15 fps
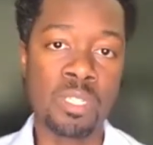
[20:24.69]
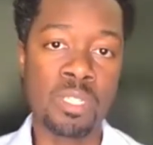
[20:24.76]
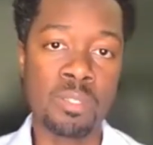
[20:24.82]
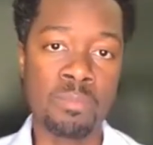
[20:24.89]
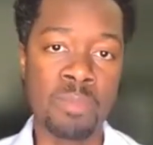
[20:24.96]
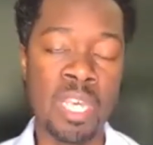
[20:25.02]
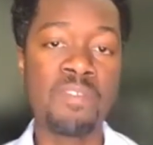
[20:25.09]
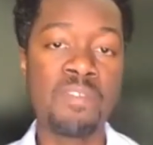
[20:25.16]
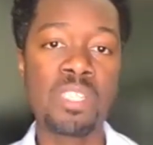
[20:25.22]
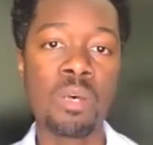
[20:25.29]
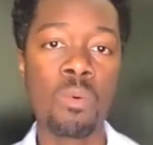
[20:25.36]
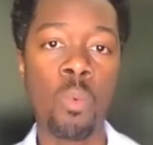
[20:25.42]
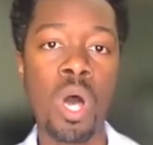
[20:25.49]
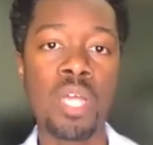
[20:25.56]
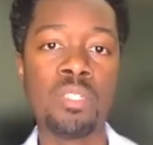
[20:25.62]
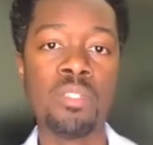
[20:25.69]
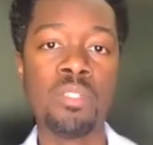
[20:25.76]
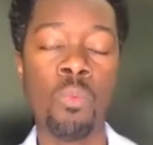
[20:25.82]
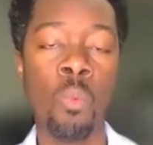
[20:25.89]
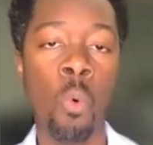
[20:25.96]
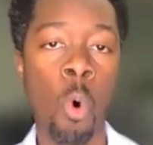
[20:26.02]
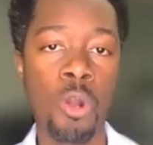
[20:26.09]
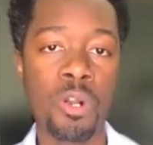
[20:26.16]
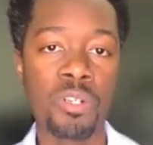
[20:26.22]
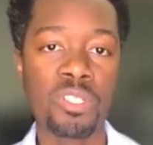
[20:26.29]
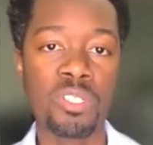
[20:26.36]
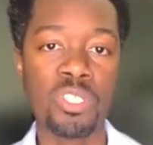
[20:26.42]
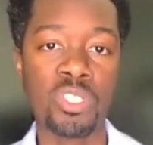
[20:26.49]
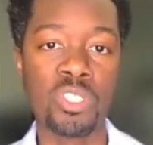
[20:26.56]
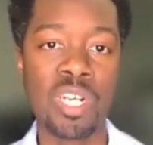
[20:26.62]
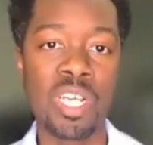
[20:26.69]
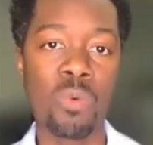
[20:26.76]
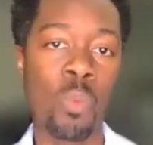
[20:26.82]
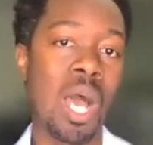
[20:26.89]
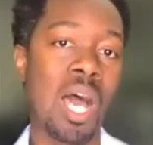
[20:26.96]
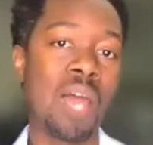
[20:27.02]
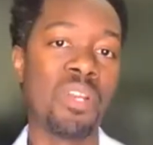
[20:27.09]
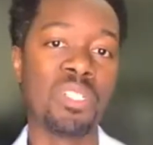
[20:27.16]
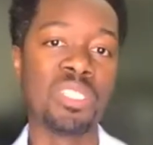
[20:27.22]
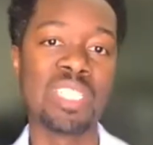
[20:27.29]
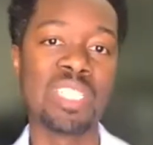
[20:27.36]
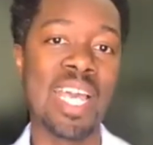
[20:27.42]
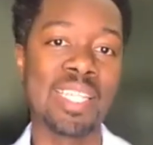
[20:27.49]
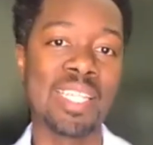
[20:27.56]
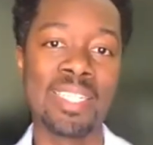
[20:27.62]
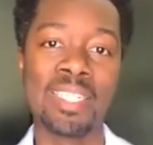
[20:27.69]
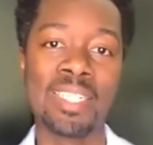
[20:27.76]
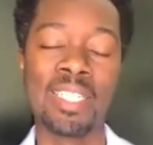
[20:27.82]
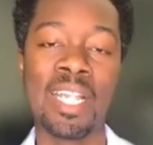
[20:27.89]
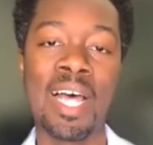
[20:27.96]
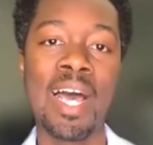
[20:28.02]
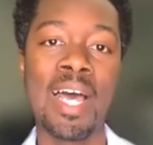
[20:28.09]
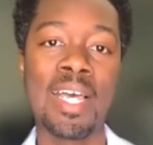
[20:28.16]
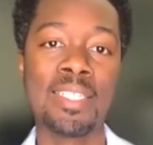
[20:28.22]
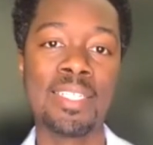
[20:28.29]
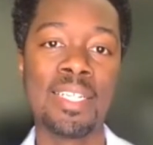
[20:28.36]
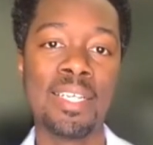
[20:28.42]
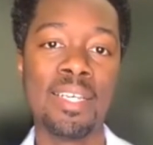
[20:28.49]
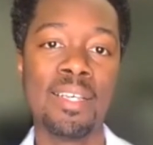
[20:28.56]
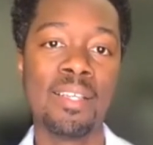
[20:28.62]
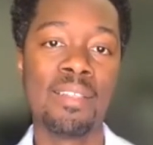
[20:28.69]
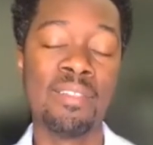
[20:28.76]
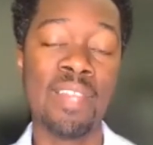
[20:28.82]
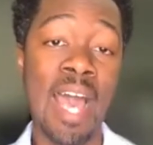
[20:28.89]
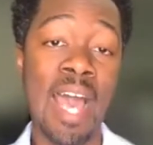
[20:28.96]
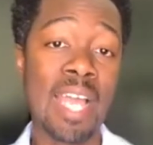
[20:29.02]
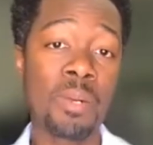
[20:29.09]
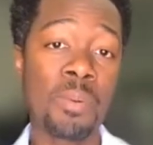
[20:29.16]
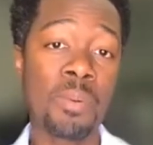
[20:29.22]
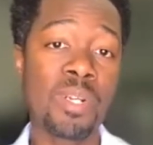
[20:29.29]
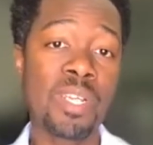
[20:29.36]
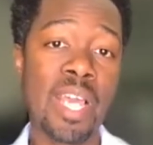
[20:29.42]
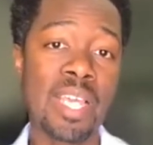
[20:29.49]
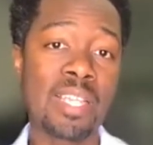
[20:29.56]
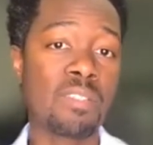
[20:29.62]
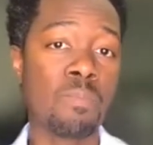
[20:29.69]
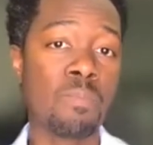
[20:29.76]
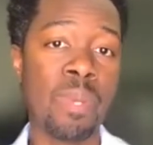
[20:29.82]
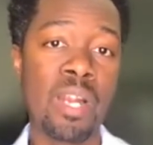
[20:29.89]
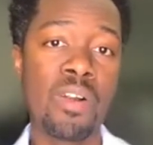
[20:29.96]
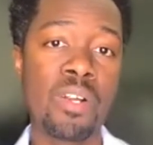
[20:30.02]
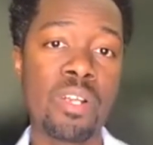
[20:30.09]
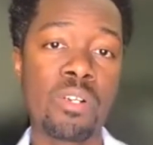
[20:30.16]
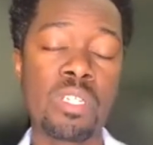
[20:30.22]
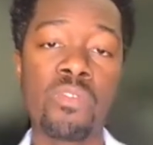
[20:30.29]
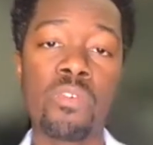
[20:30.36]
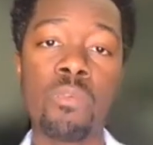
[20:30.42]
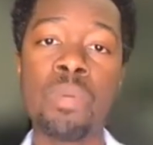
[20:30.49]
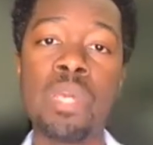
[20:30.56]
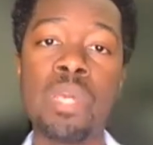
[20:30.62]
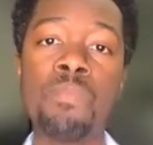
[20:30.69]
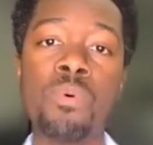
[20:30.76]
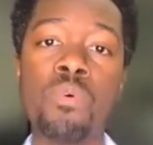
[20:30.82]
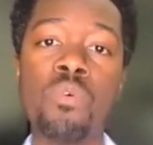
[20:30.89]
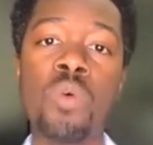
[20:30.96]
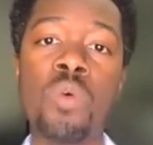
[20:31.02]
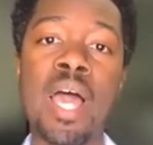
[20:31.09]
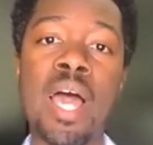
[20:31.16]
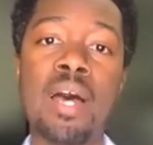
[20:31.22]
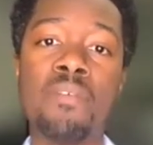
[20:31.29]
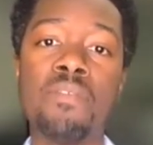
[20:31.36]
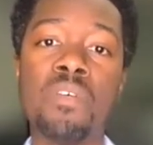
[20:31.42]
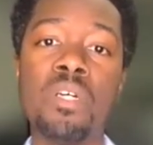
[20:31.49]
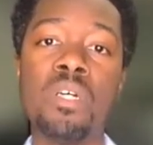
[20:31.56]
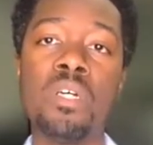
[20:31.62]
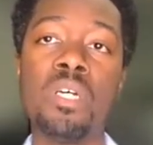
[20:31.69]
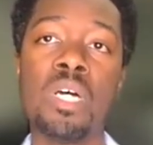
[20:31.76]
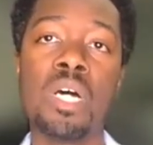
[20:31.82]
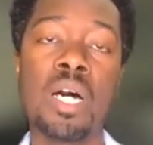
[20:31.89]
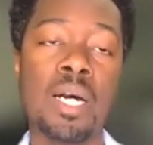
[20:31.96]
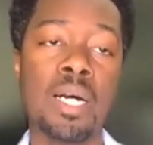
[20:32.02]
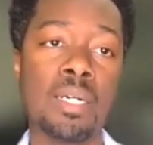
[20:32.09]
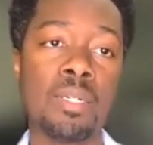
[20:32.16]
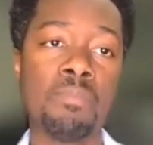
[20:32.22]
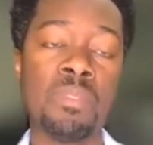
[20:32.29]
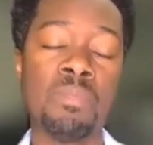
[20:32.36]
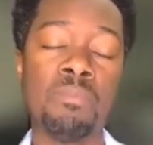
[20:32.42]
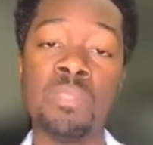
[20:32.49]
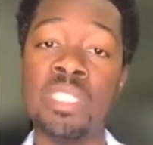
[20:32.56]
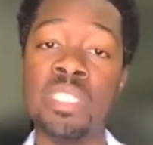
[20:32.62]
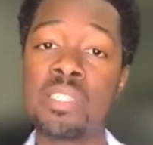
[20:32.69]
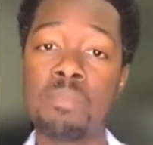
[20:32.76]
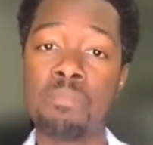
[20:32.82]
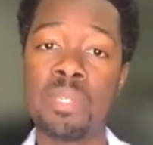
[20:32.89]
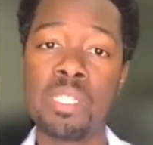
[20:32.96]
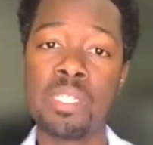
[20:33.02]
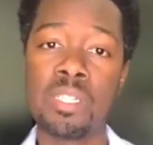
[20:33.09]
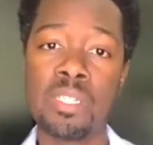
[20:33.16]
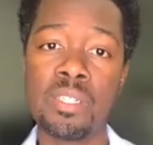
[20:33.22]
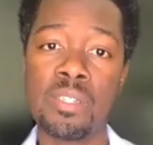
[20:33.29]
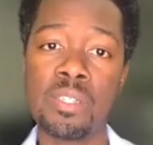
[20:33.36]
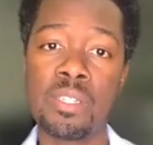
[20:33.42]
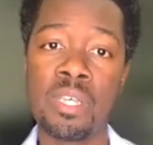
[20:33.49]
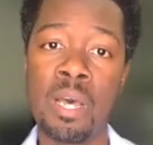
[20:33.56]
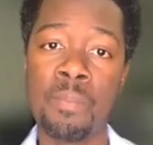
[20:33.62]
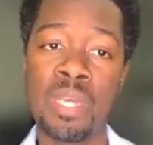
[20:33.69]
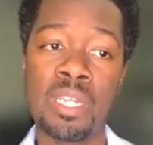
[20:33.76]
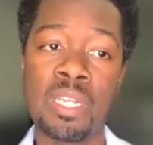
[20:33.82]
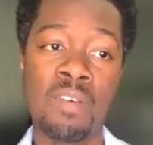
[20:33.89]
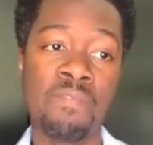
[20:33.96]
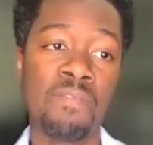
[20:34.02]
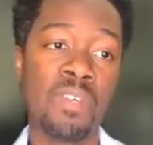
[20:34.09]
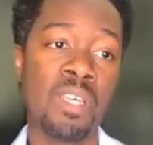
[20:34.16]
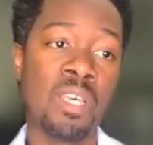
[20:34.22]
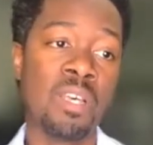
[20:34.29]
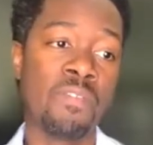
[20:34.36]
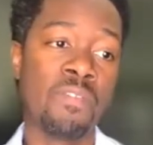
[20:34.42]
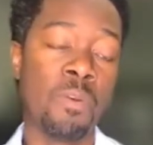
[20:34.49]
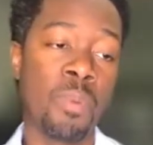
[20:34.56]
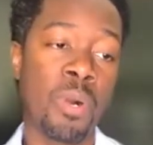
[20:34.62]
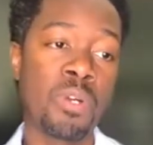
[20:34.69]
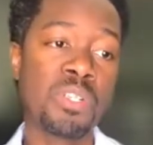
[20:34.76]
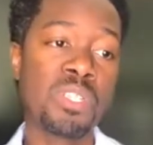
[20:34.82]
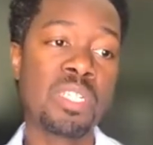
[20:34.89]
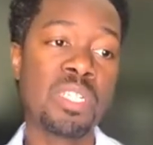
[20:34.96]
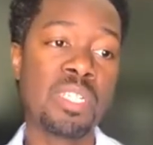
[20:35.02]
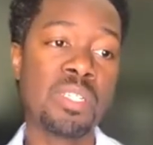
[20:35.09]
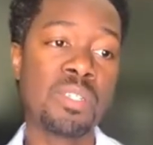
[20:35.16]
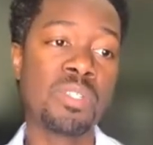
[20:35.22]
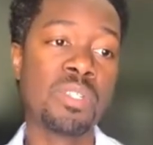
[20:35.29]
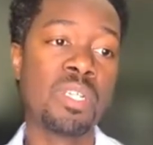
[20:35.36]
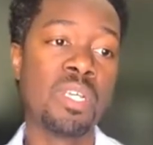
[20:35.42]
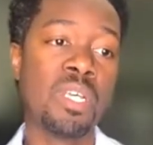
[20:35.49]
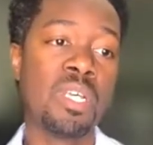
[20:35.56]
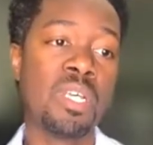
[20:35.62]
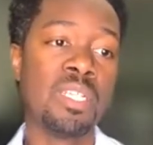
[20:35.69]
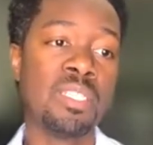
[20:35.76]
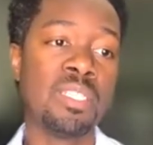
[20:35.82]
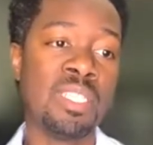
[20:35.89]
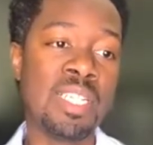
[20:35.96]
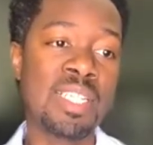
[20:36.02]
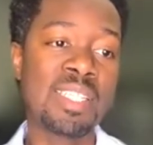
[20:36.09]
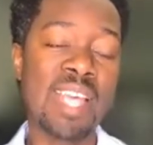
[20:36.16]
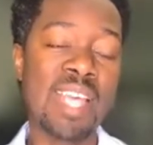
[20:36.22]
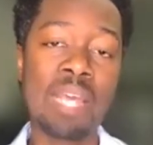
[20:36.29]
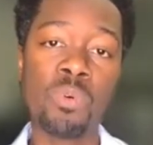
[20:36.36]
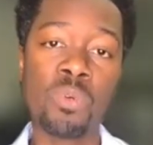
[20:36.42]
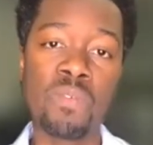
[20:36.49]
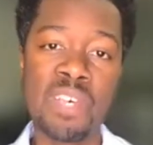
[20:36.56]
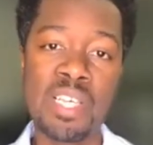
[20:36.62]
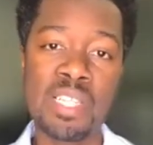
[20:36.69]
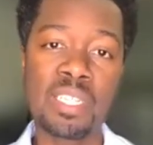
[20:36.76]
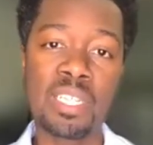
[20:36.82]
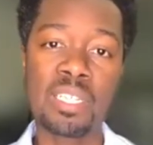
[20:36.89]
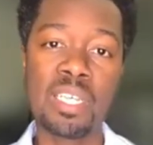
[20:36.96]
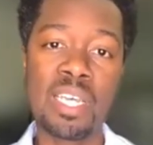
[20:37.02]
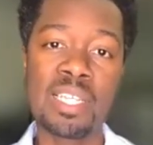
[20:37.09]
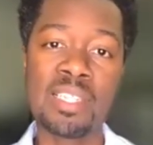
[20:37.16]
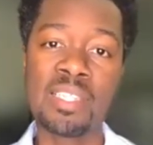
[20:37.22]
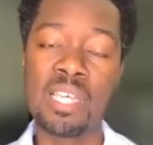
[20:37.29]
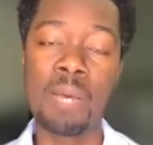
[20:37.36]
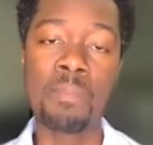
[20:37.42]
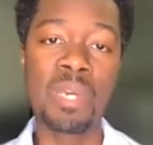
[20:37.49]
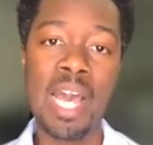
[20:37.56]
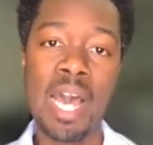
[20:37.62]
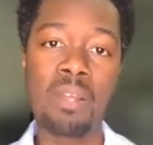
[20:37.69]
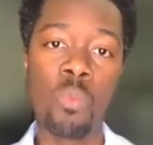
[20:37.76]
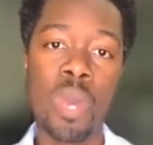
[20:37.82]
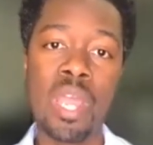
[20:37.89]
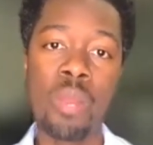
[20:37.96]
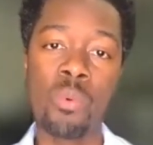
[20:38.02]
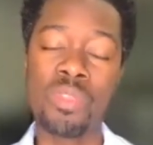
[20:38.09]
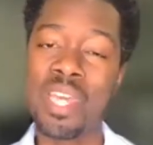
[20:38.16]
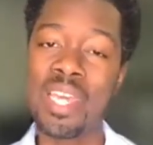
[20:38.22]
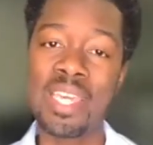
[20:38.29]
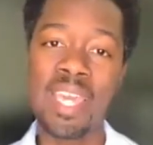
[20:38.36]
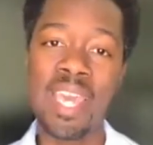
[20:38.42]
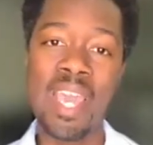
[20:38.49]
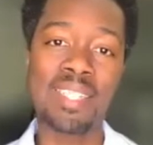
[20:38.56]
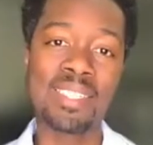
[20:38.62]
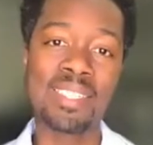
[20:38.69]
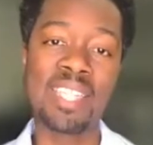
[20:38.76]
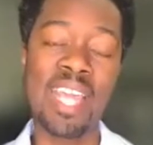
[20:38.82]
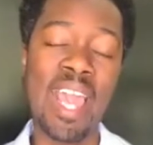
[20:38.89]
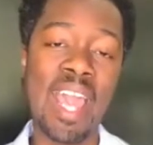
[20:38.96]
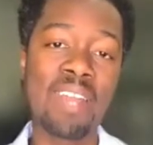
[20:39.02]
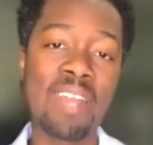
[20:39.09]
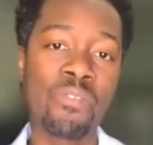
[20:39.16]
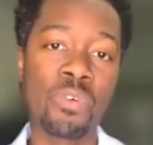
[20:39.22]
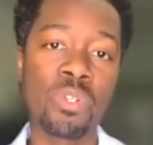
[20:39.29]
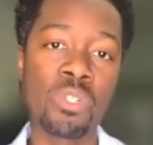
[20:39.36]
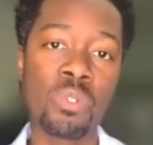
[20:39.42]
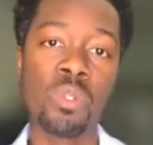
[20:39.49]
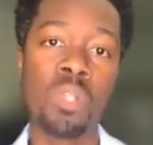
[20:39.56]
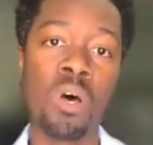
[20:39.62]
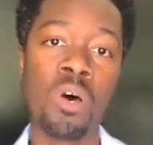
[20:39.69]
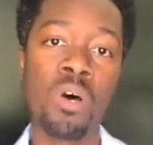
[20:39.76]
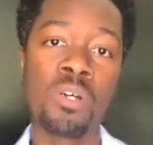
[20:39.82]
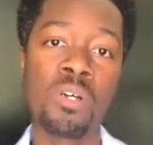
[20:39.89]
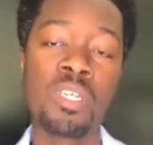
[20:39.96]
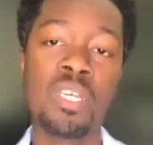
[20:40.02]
give someone water to drink while they're standing in a line, that creates barriers for people who have uh, disabilities. I mean, if, if a person is disabled physically in some kind of way where they can't stand for too long,